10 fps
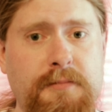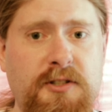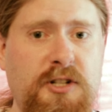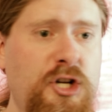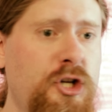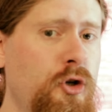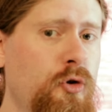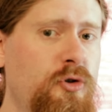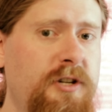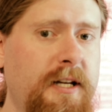is a
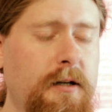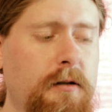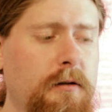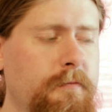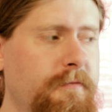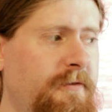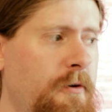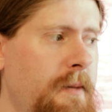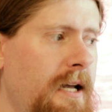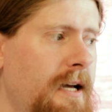huge deal for
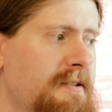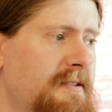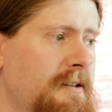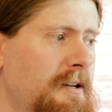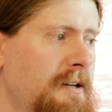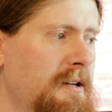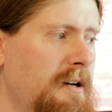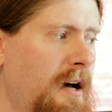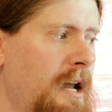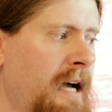me as
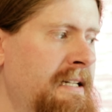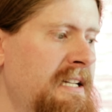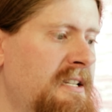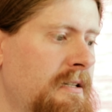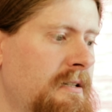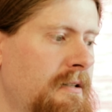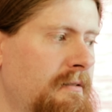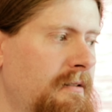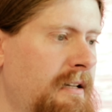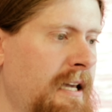a 90s
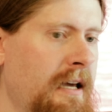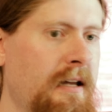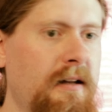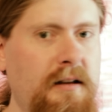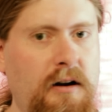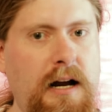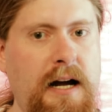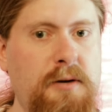kid, a guy who